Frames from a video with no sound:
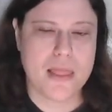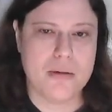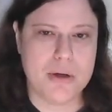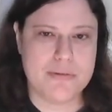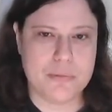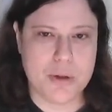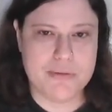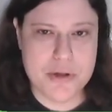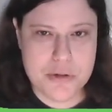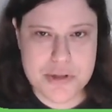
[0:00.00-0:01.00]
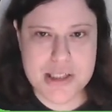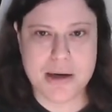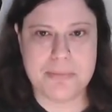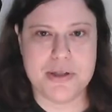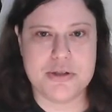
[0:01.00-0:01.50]
We've used
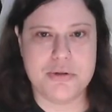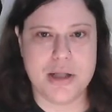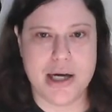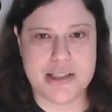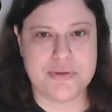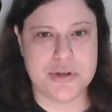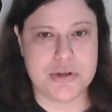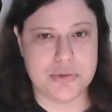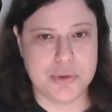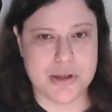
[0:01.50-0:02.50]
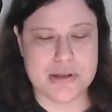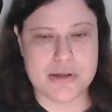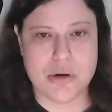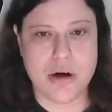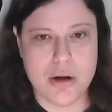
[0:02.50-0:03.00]
up the 2 lies for the 2 words.
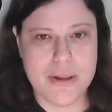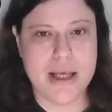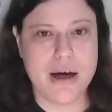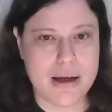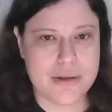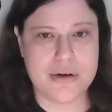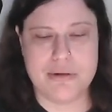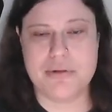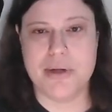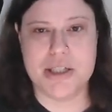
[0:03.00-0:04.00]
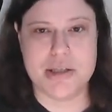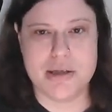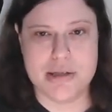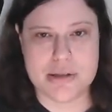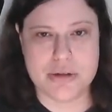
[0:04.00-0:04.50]
So all the other information
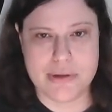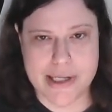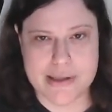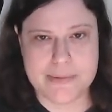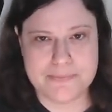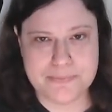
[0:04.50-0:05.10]
is correct.